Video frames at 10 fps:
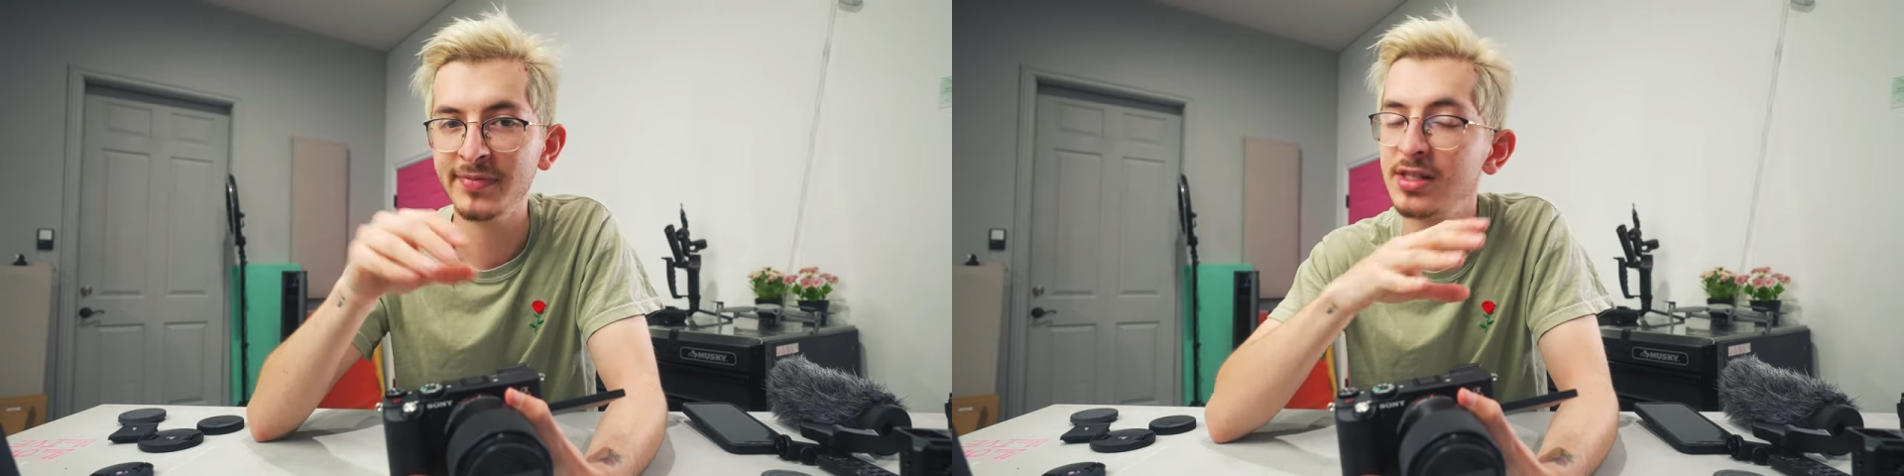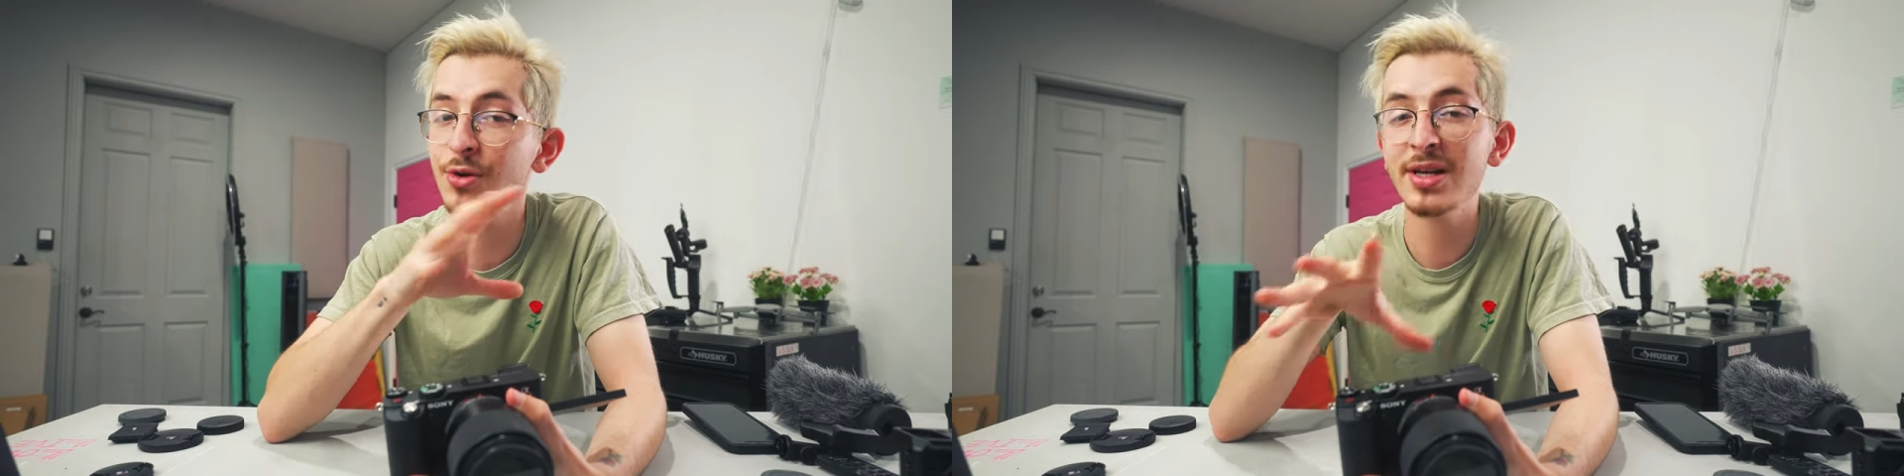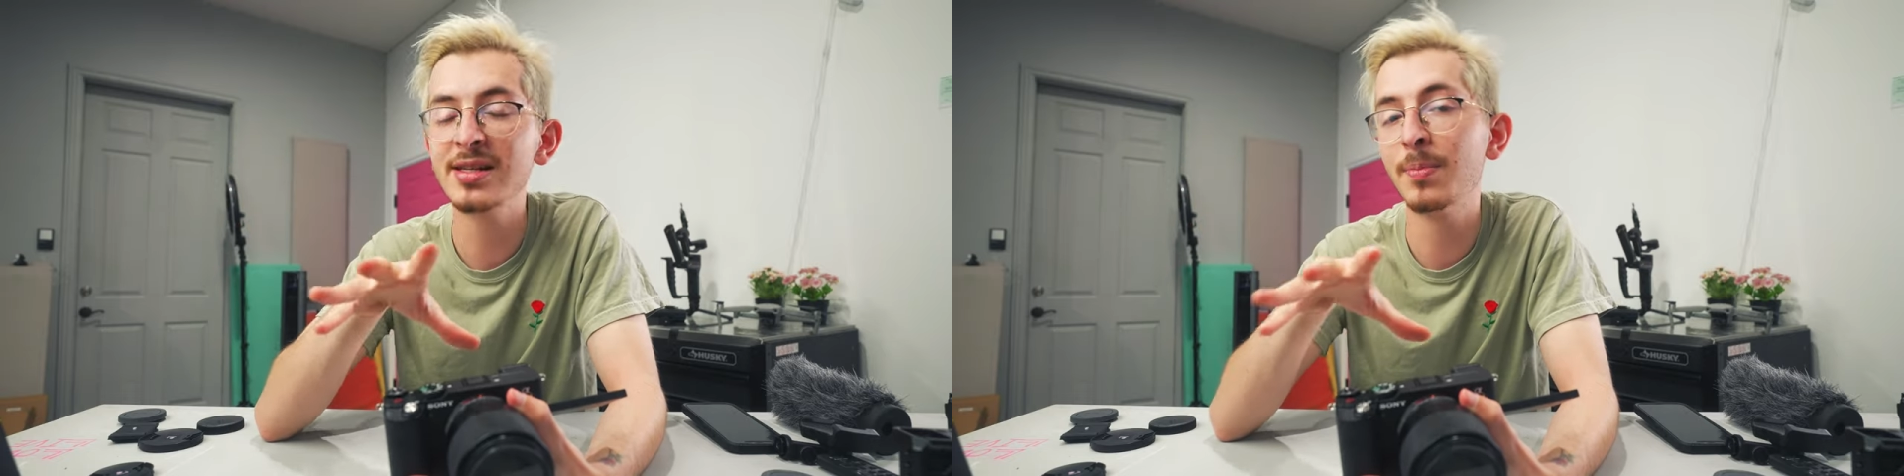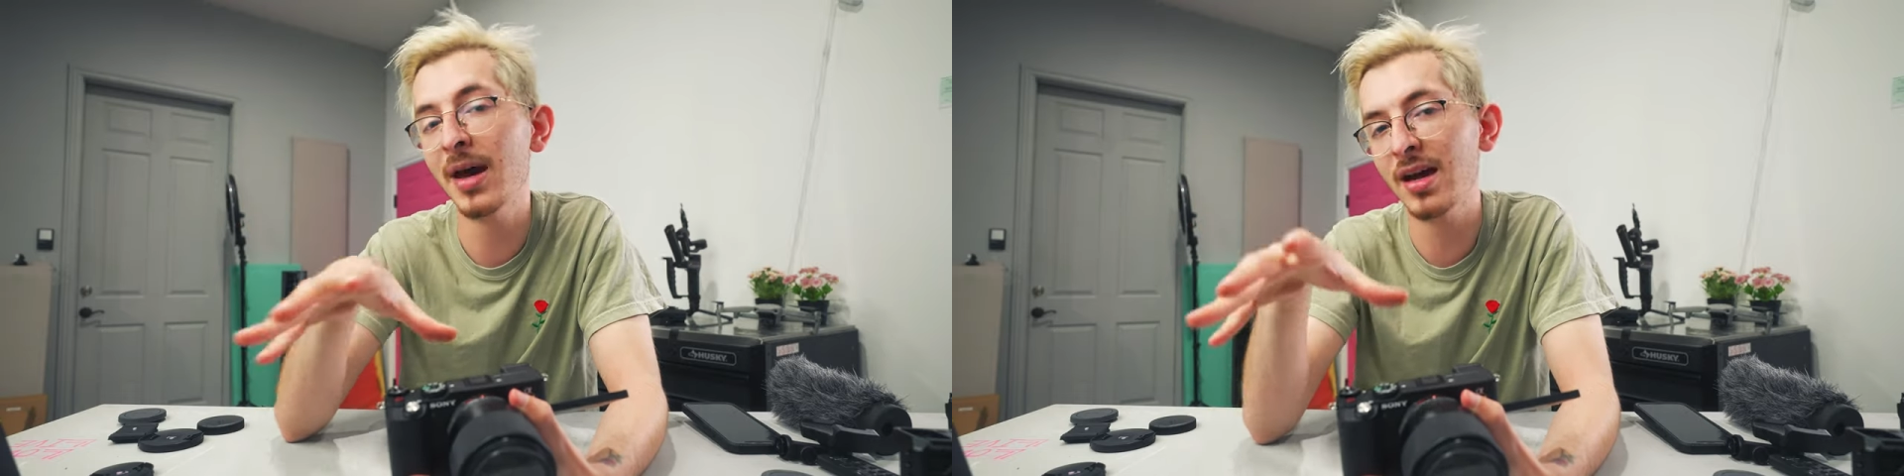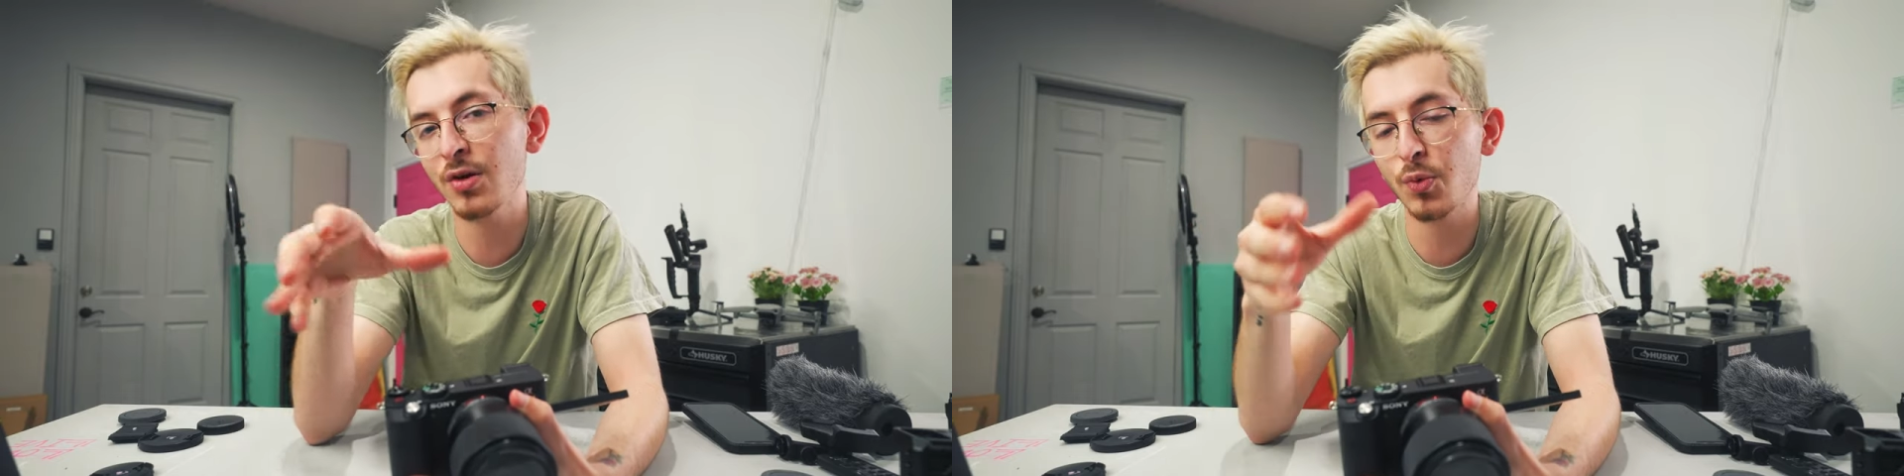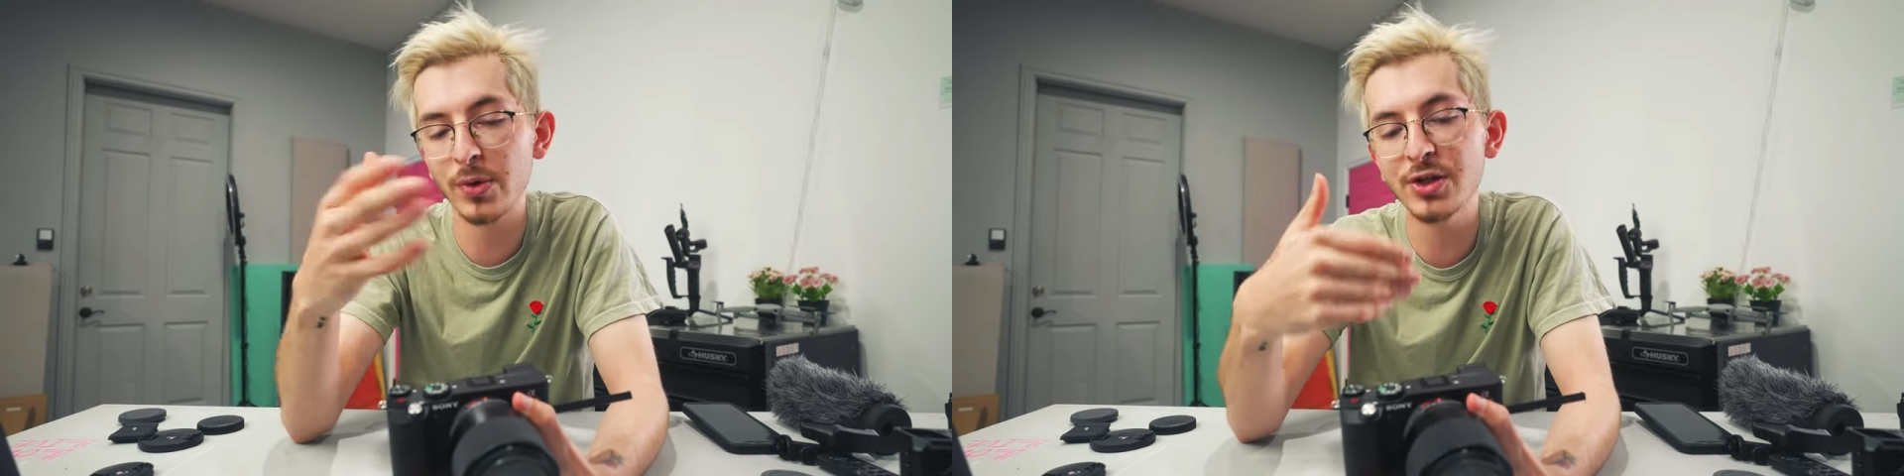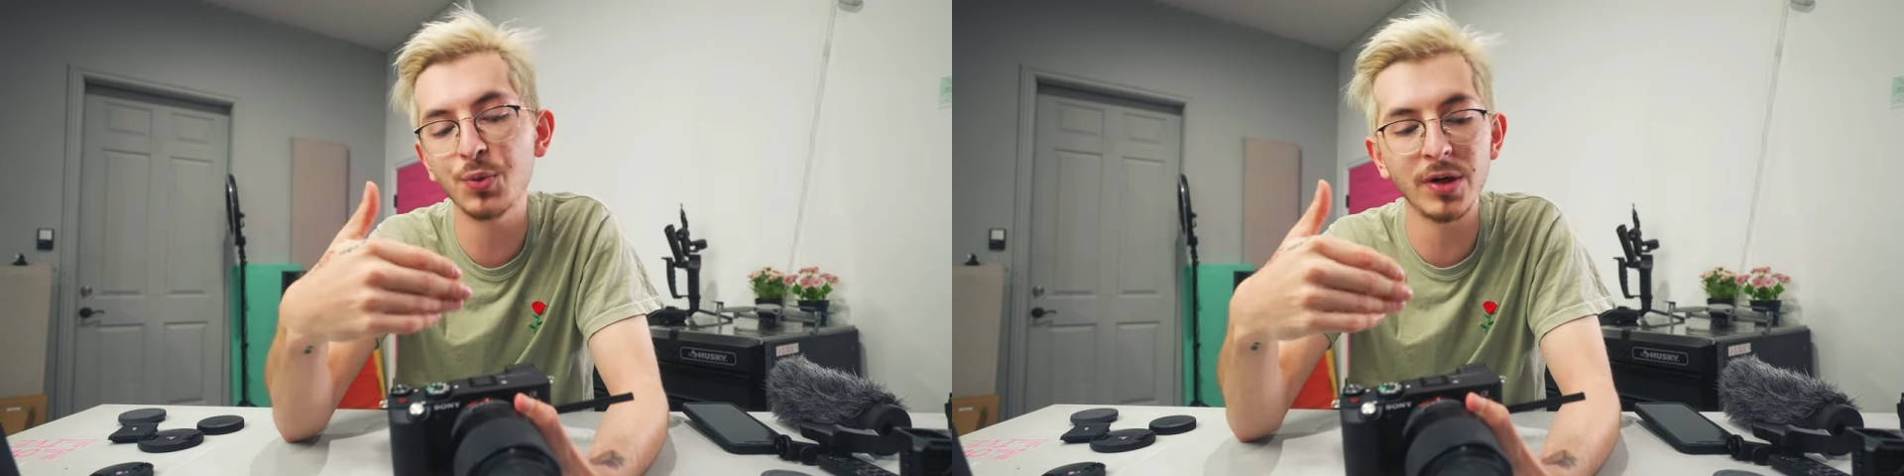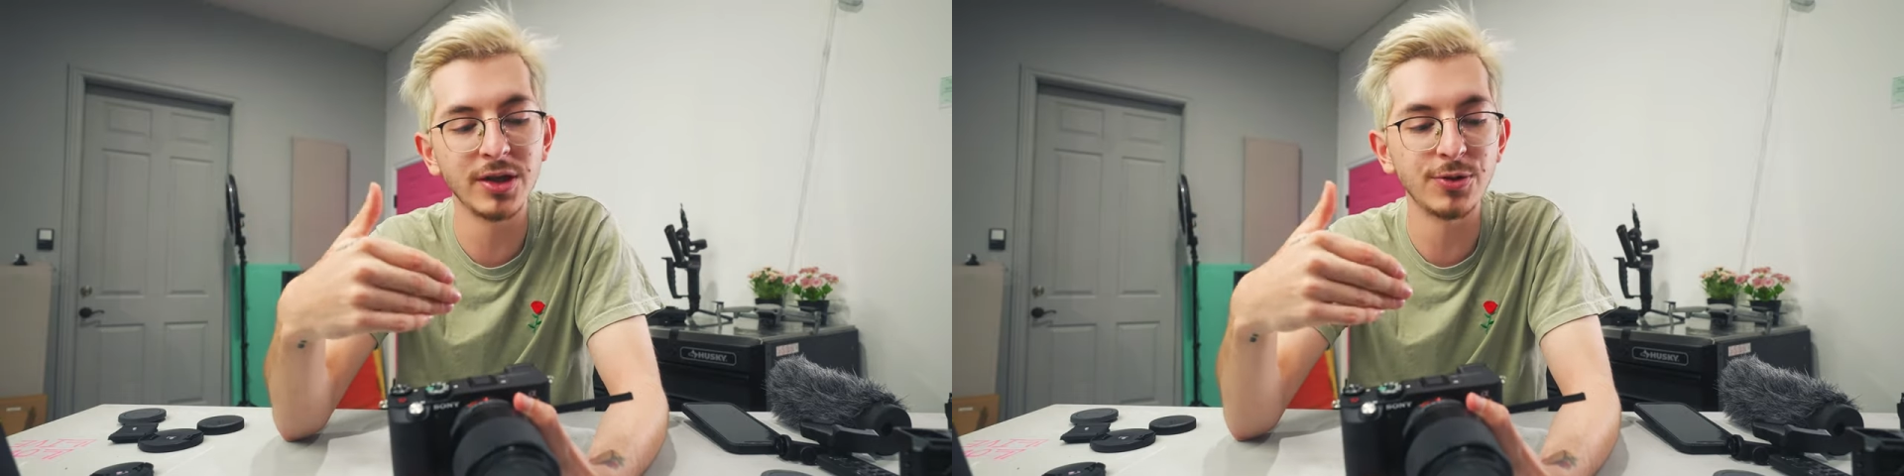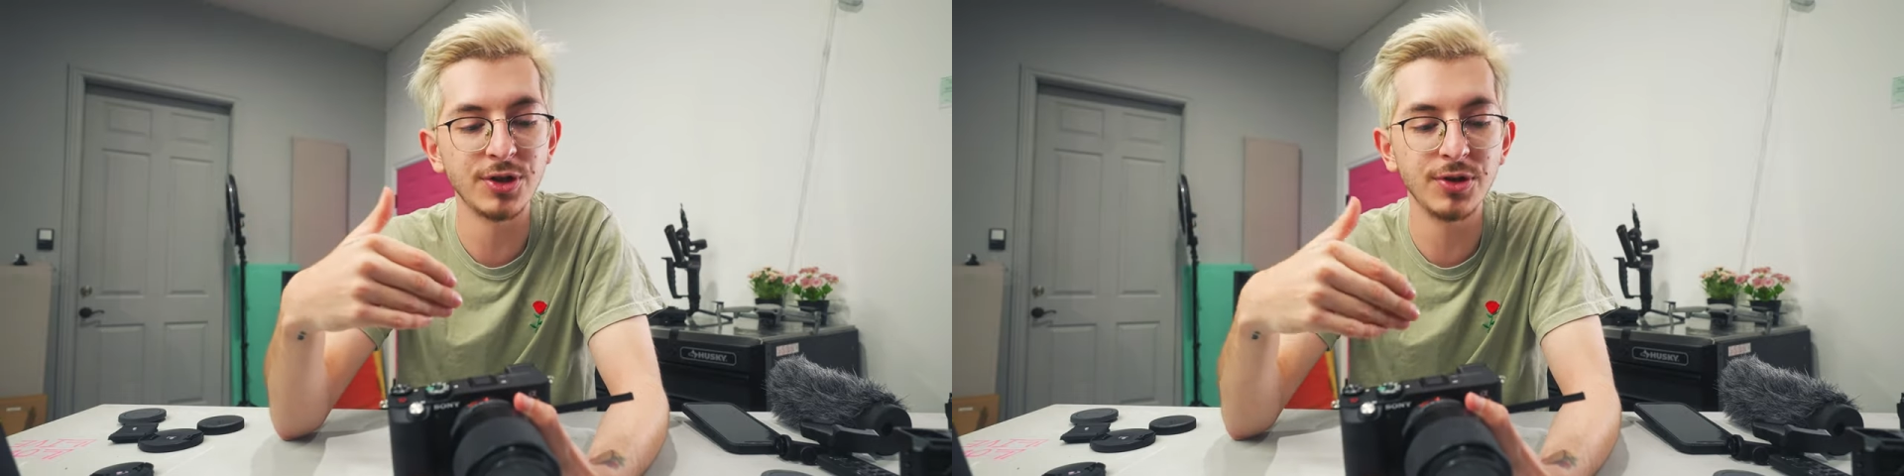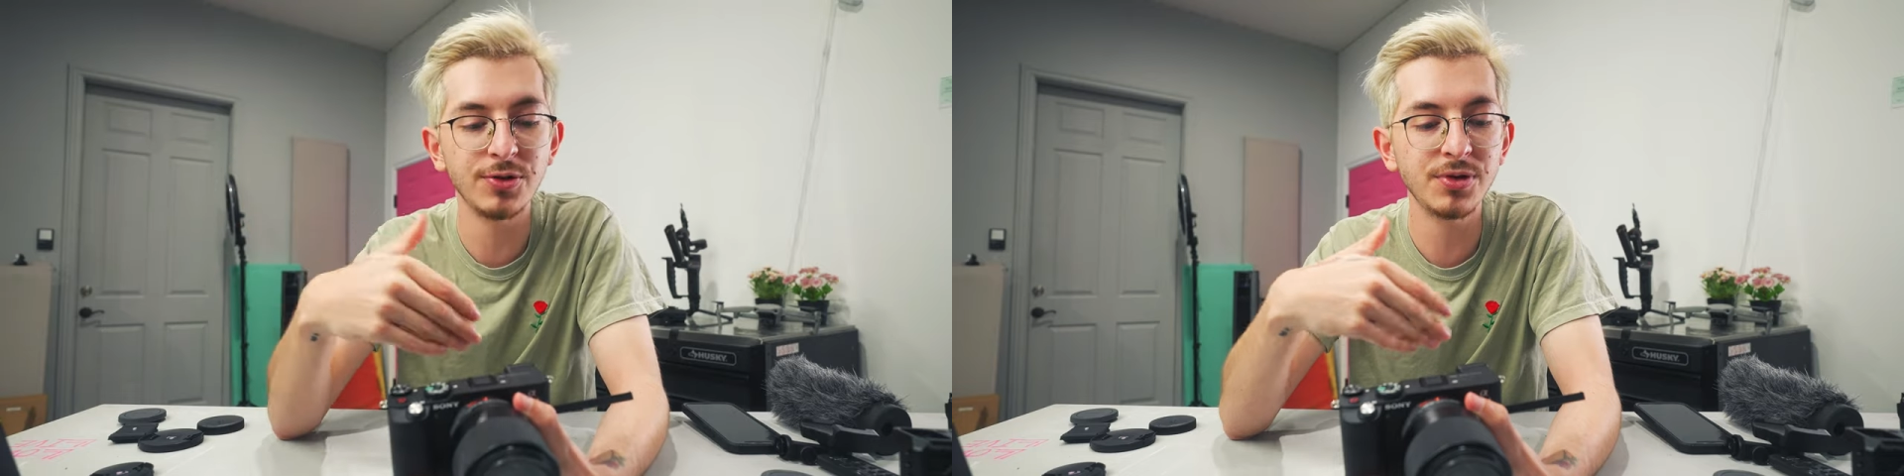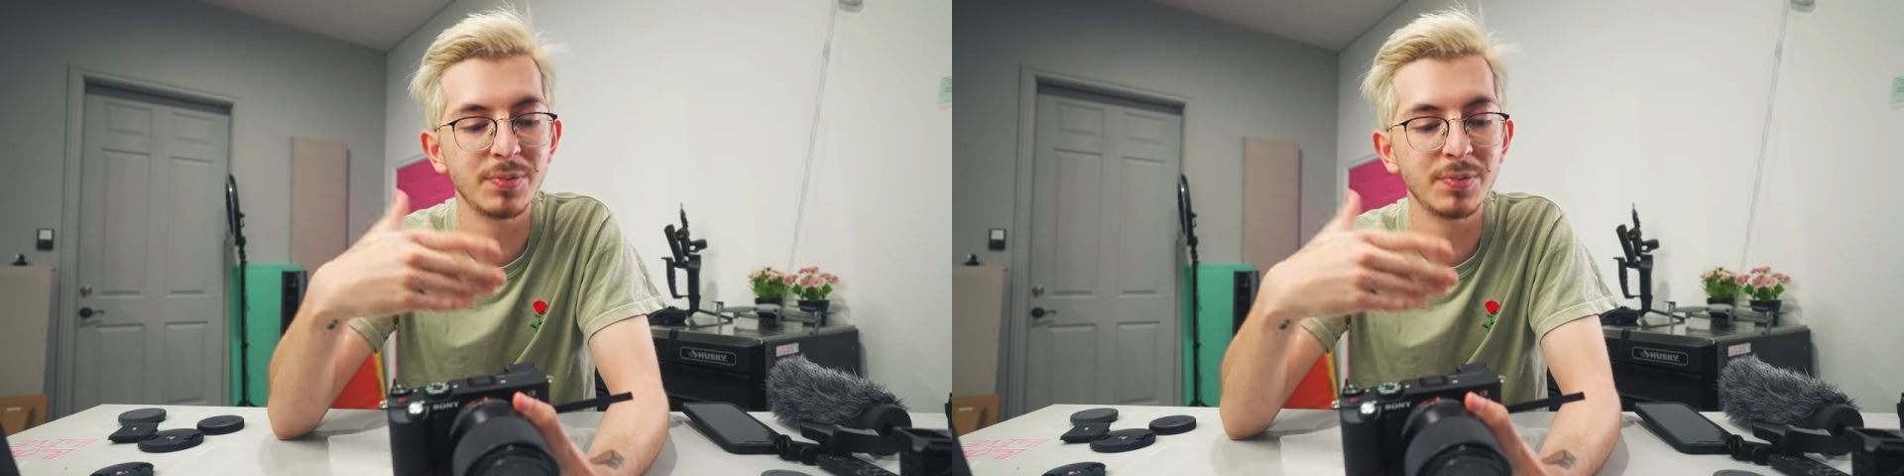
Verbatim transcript: So it doesn't matter which one you choose,